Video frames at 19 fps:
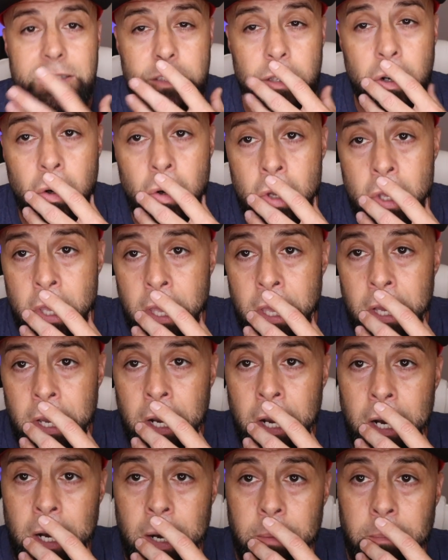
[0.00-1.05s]
So
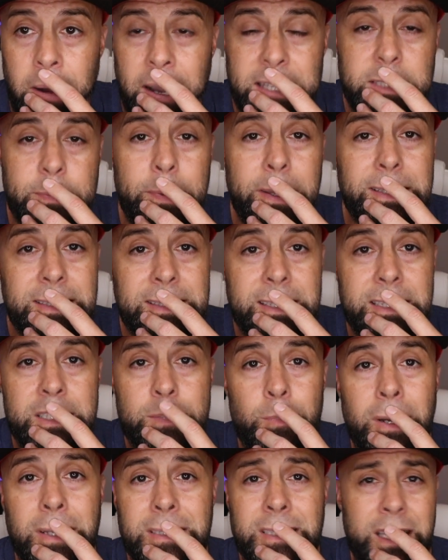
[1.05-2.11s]
I spent 6
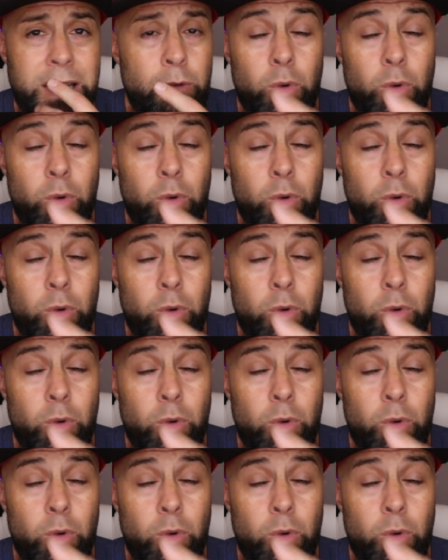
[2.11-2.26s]
months, and